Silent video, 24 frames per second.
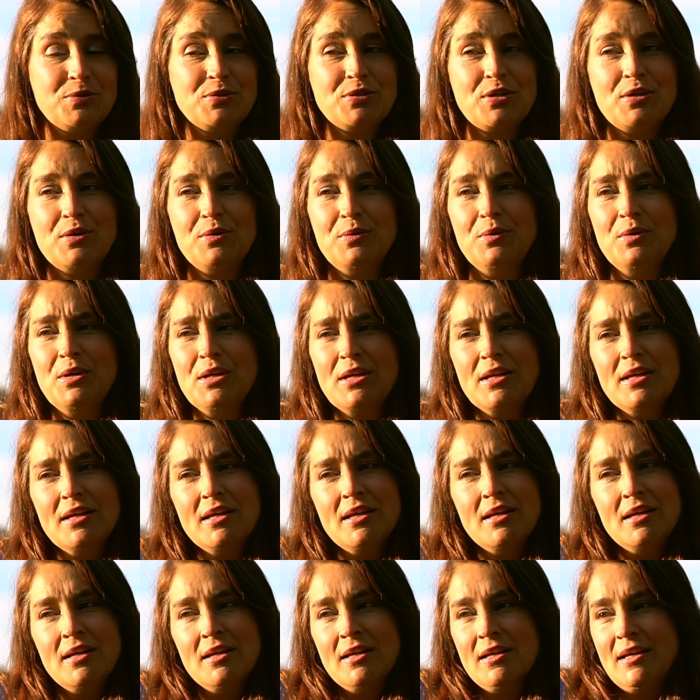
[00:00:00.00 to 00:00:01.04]
So
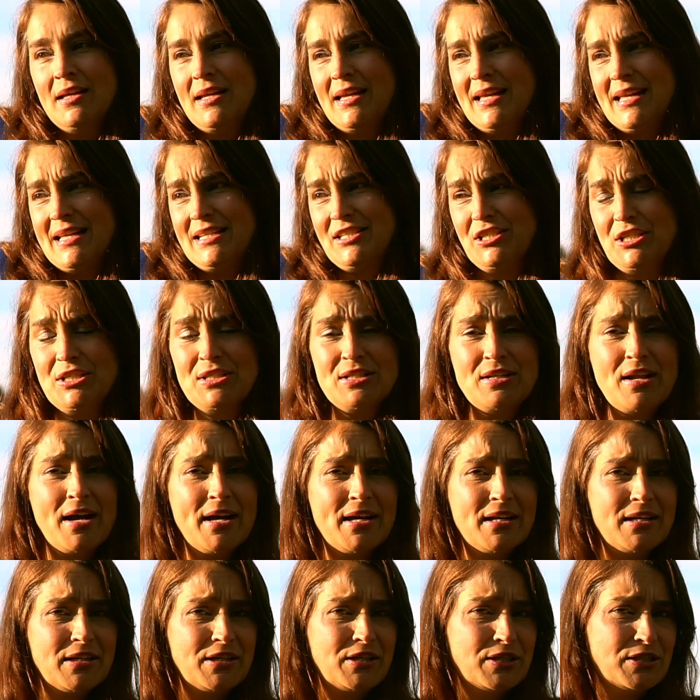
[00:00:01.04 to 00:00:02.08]
it's just
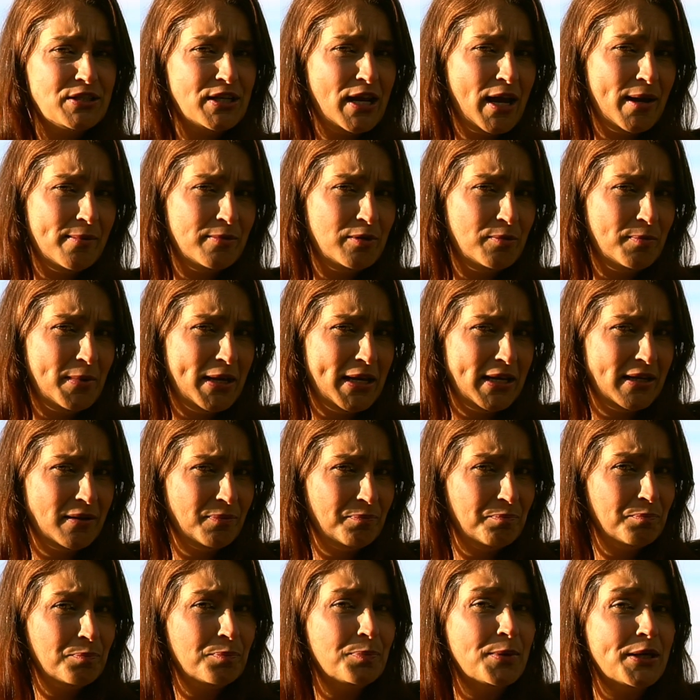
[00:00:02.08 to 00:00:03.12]
not a good time to make
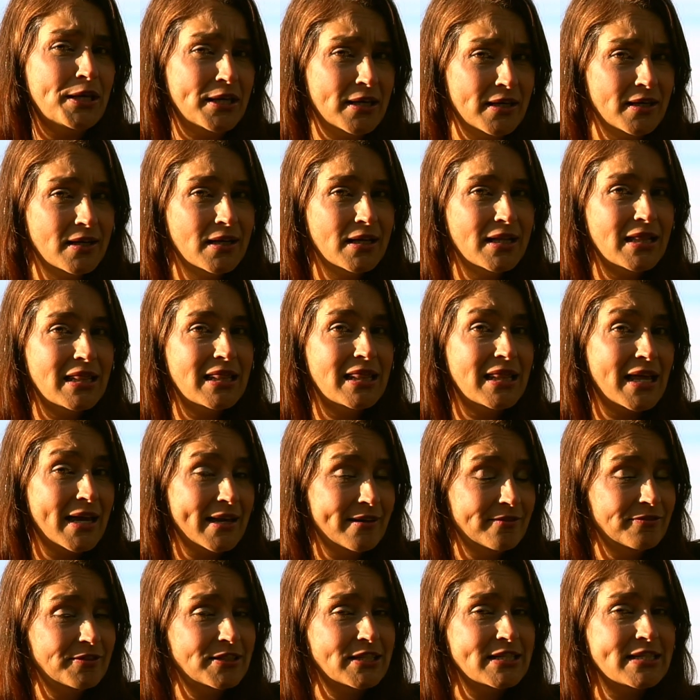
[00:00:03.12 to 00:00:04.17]
big
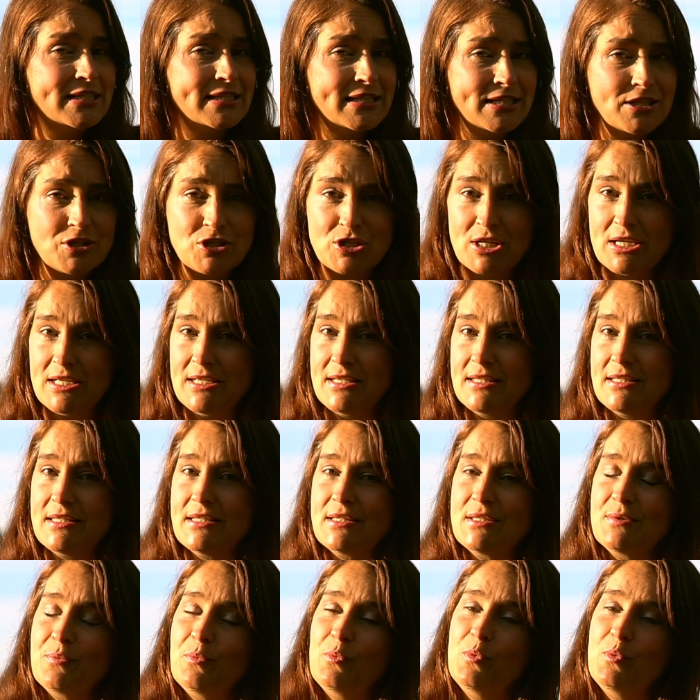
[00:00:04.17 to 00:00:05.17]
life decisions.